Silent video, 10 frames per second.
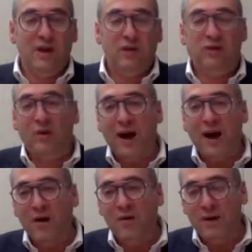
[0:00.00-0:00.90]
So
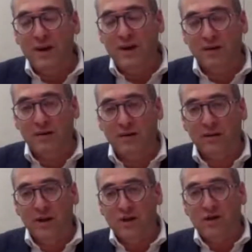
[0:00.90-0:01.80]
how here
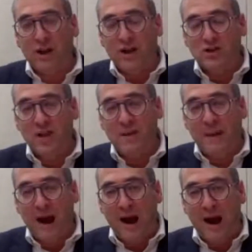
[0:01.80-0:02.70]
could Hashem
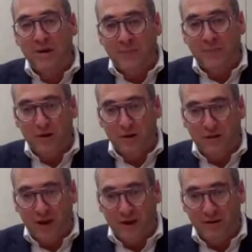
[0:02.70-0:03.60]
harden Paro's
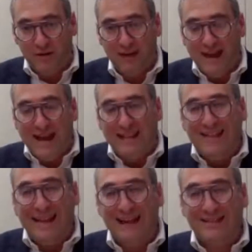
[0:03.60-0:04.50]
heart
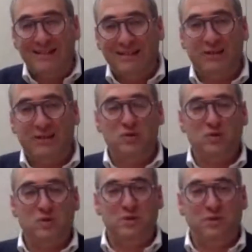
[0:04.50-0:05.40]
not to let the Jewish
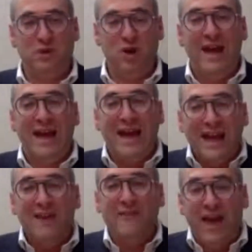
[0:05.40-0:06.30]
people go?
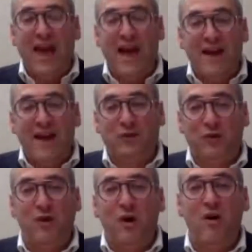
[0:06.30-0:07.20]
If
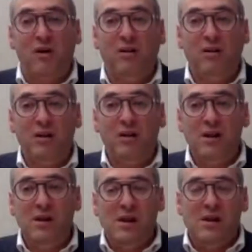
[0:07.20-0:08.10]
after
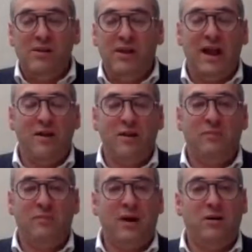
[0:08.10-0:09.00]
all, then how
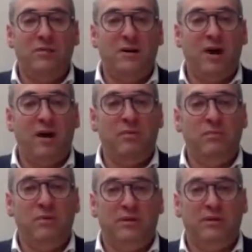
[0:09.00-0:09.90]
could Paro be
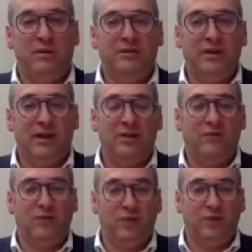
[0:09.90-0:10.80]
culpable? It's not his
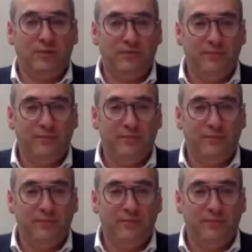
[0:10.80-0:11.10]
fault.